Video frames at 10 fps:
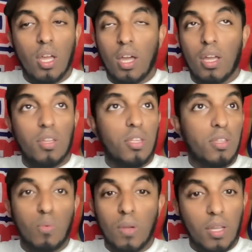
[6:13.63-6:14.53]

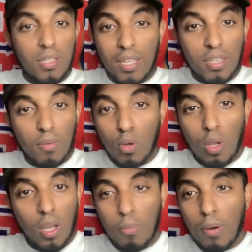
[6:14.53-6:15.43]
to get
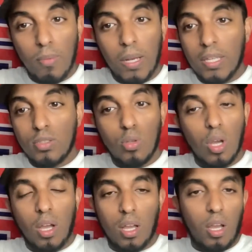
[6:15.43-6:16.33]
the Premier League's
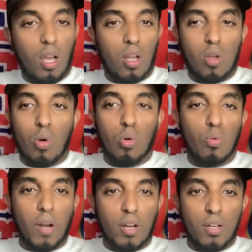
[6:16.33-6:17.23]

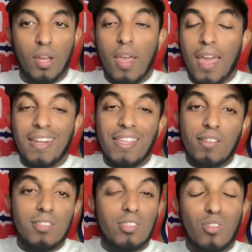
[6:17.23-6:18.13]
goal record, and he
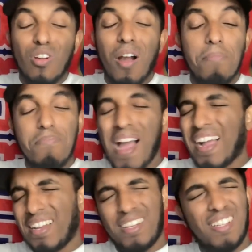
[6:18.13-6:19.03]
could still come
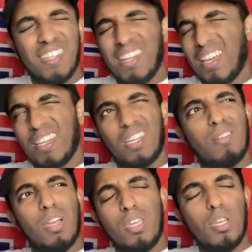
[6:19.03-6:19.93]
back in like
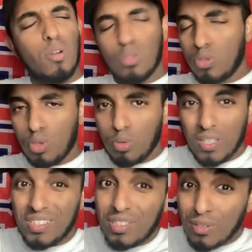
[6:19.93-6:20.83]
a year or two
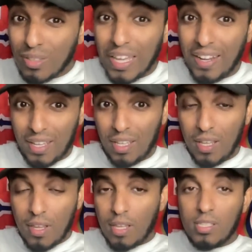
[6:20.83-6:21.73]
and still get it.
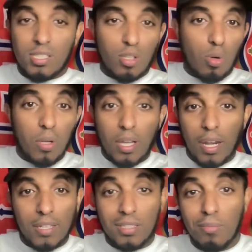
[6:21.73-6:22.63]
Just go and
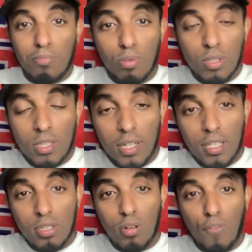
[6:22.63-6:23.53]
collect some
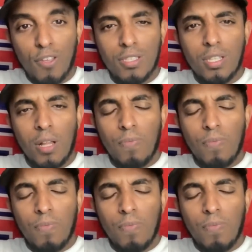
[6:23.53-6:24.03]
Bundesliga trophies.